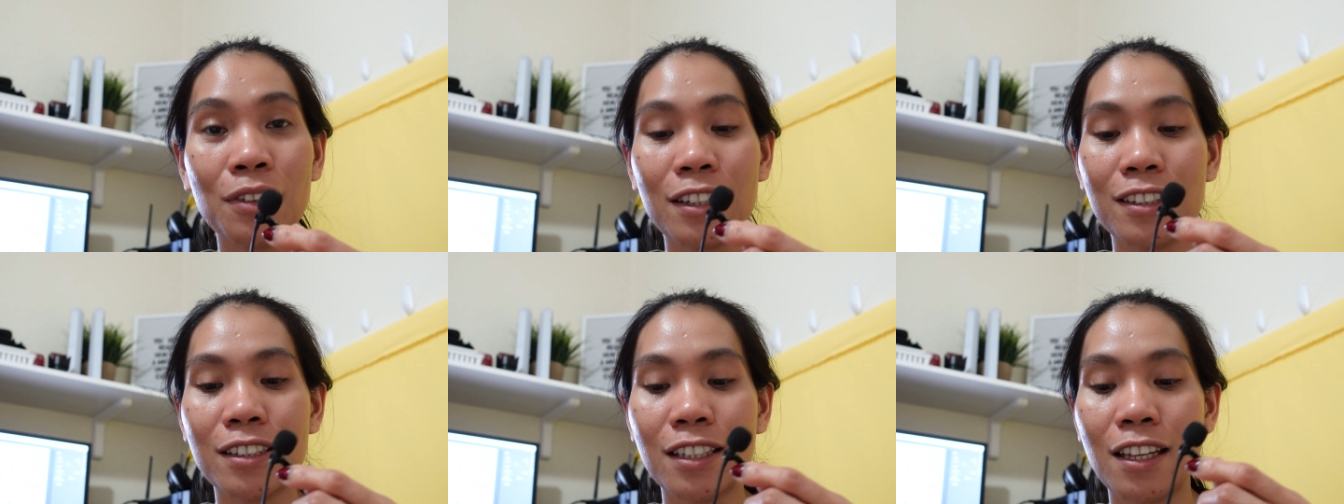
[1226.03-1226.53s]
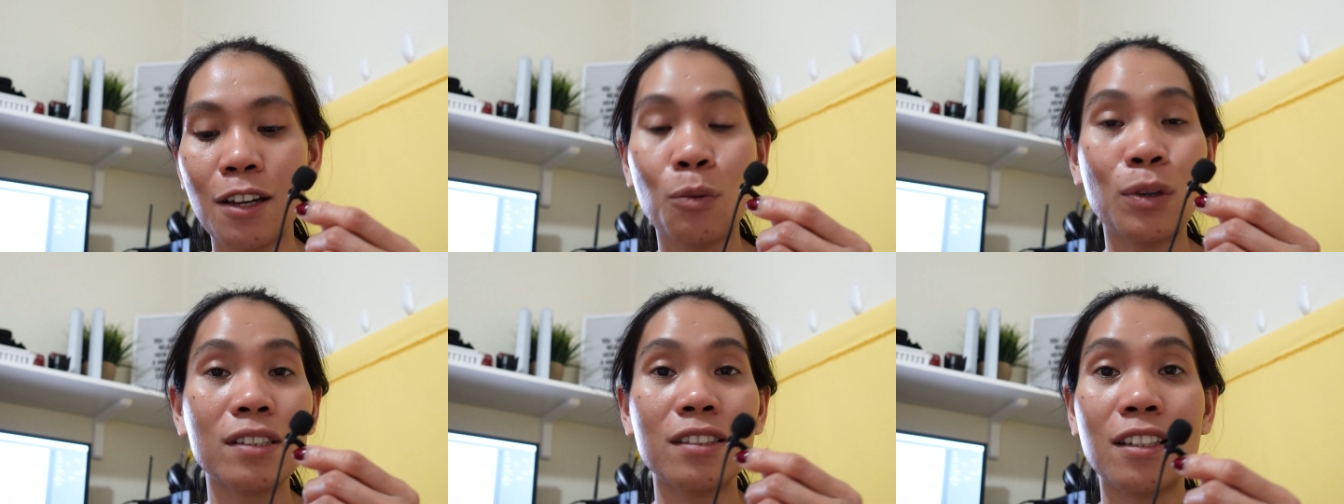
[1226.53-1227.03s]
Let's see
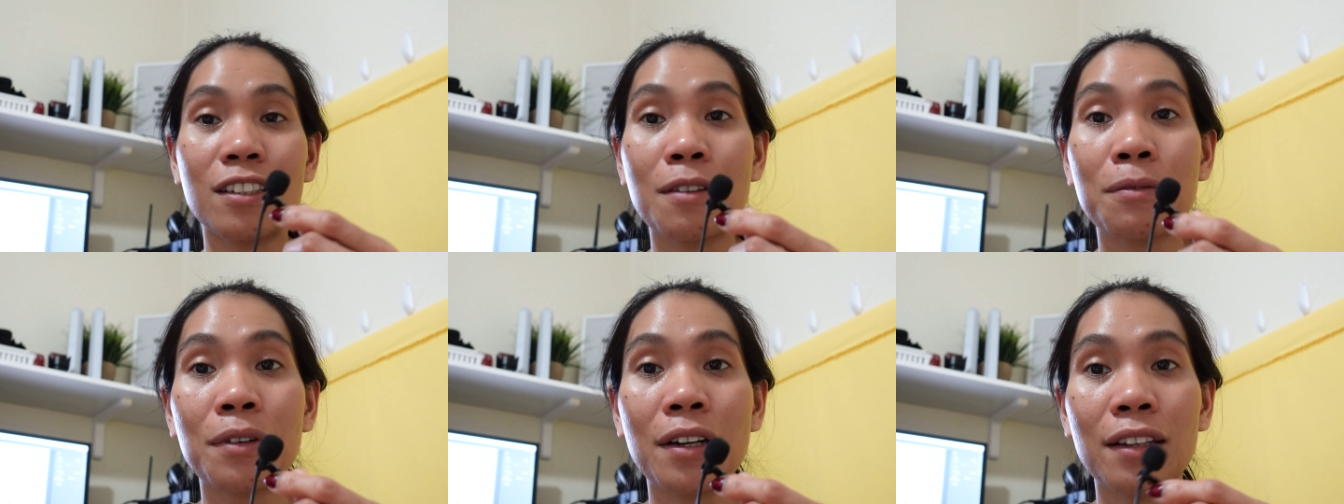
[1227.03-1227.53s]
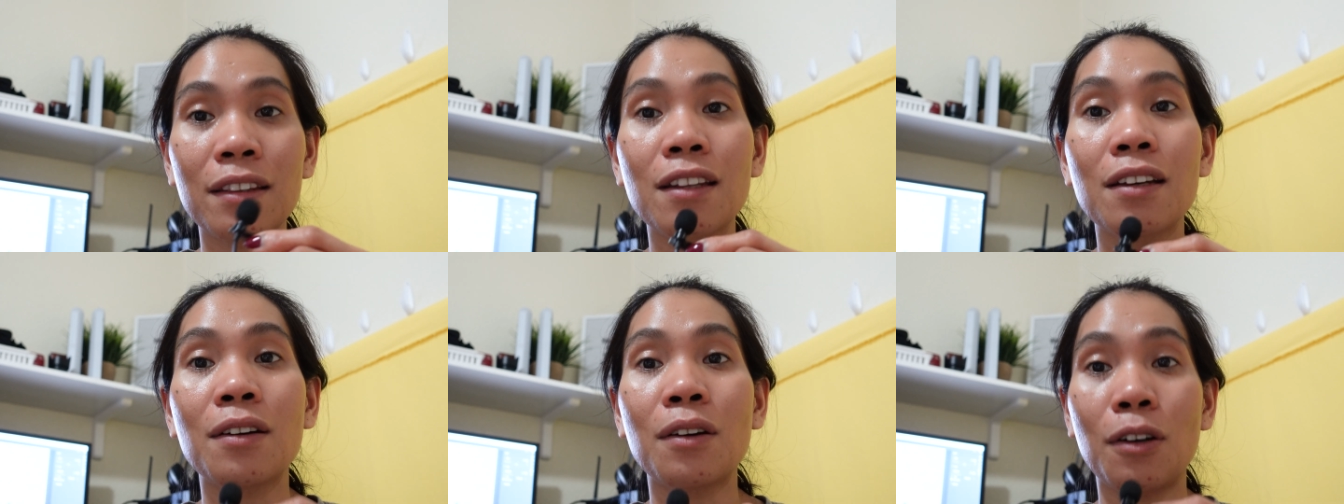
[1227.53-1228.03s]
what's the difference
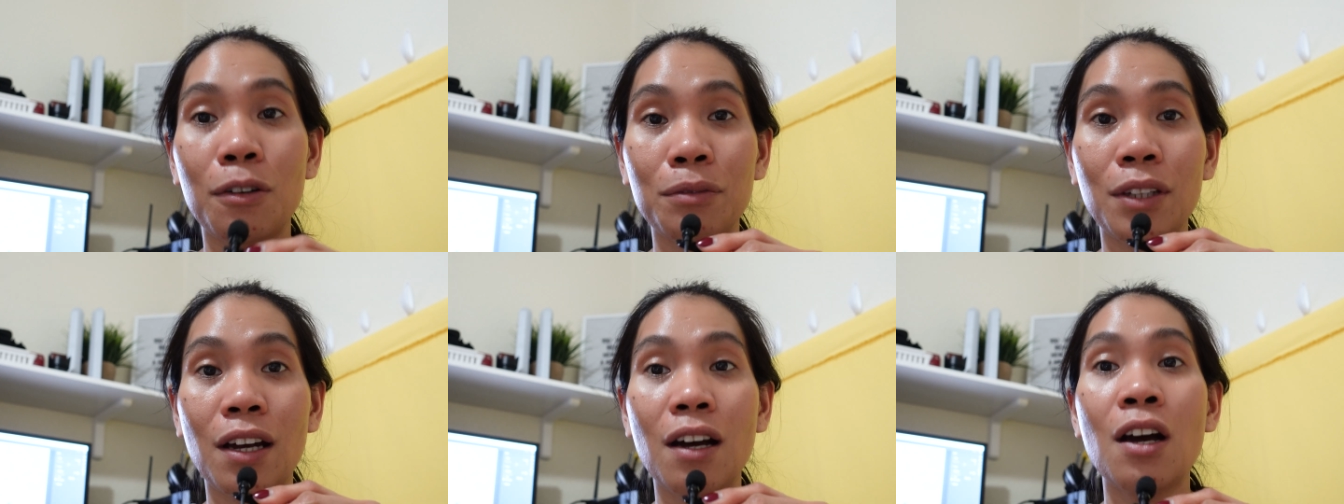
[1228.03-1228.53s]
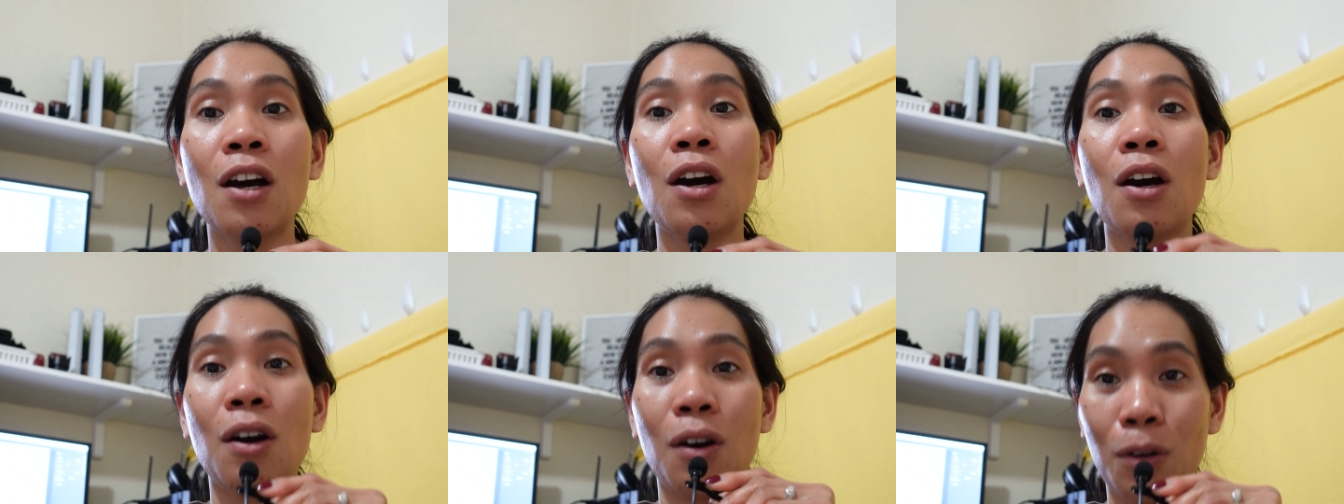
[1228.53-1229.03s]
of the
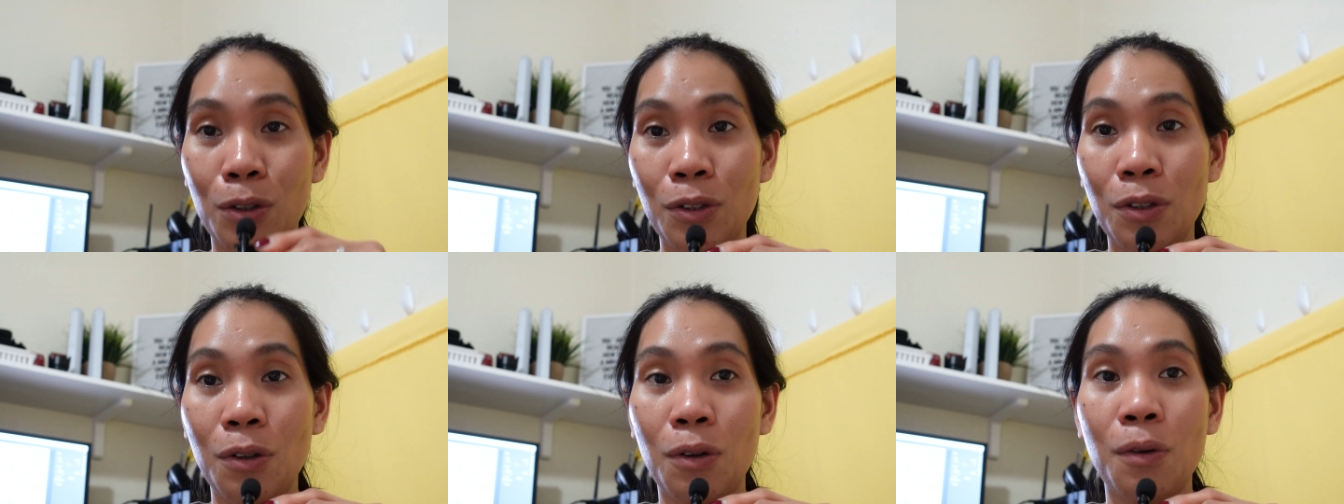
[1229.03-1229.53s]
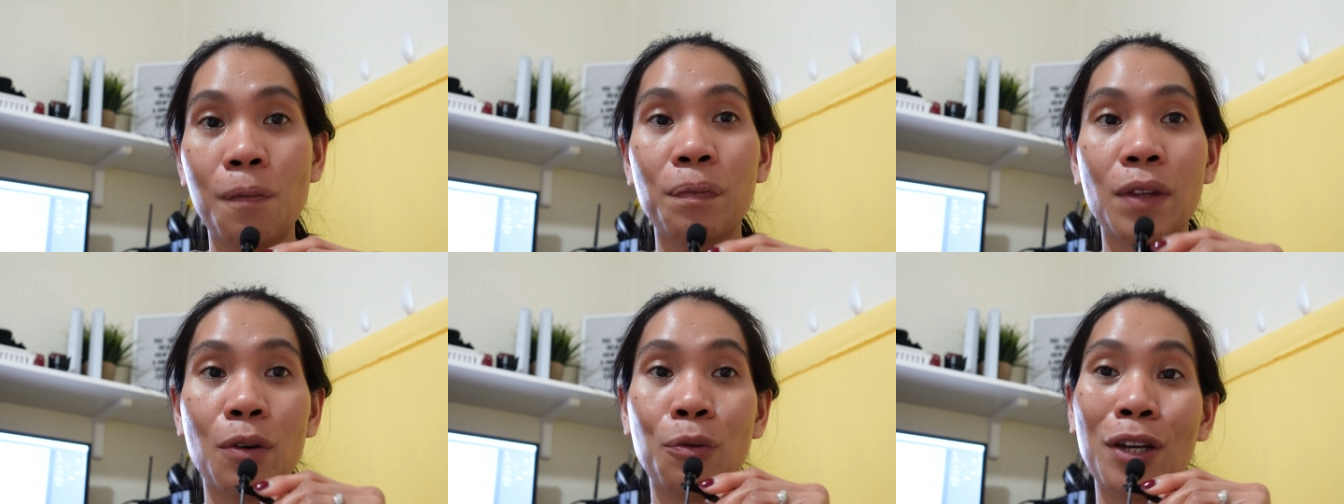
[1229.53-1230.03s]
audio
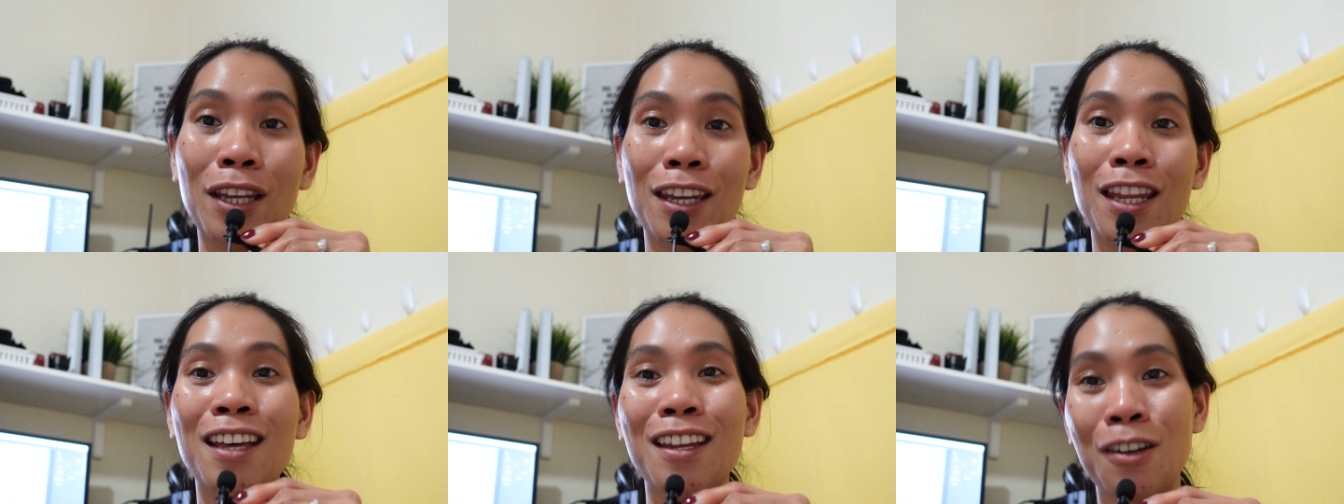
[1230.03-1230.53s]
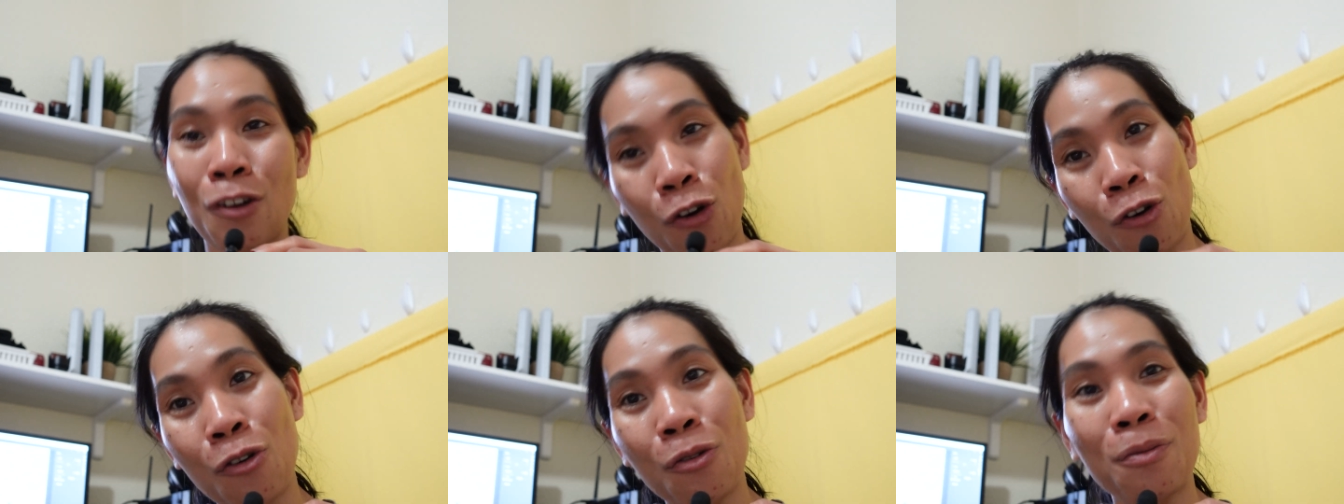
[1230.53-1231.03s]
with
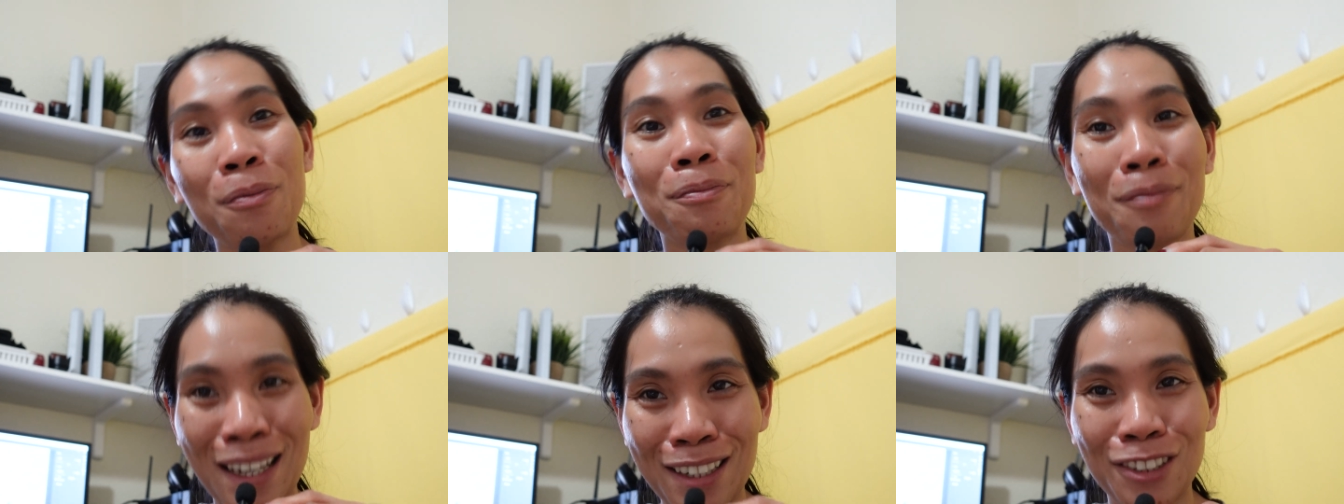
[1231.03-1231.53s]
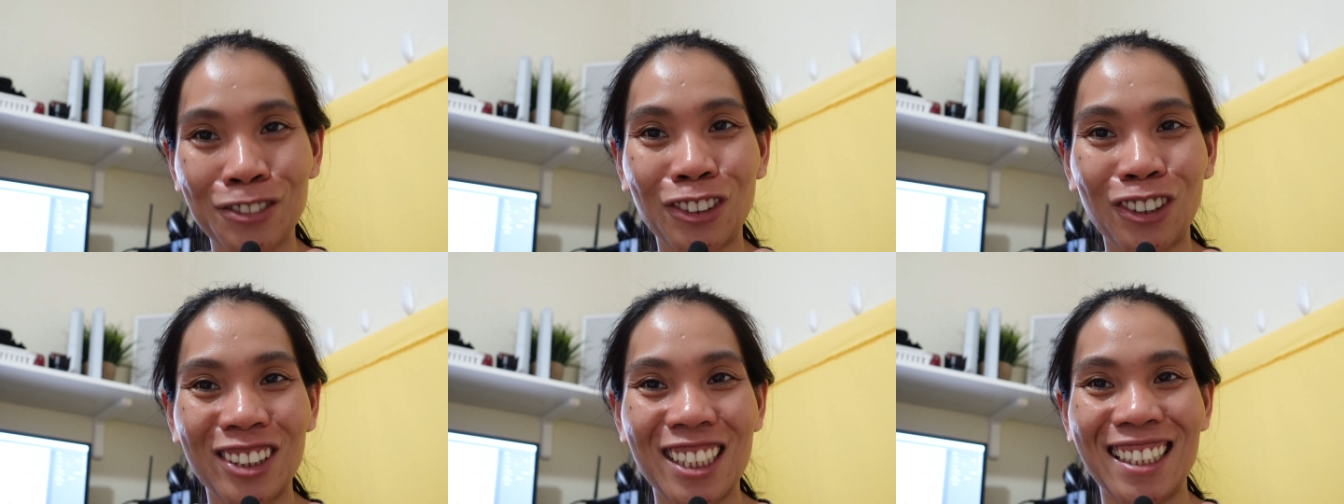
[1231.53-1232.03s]
no
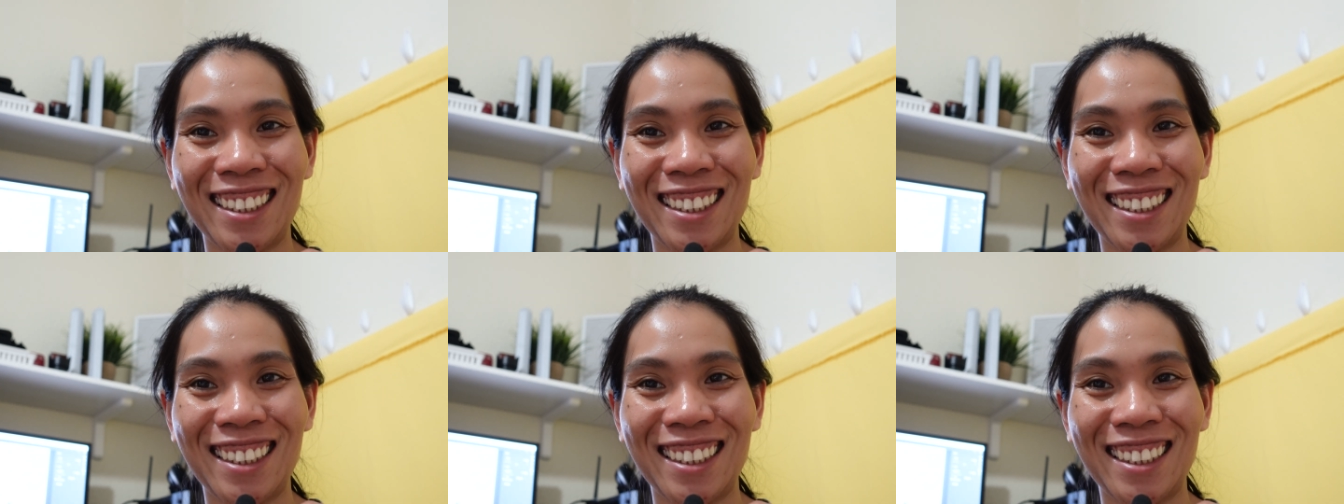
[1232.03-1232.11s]
microphone.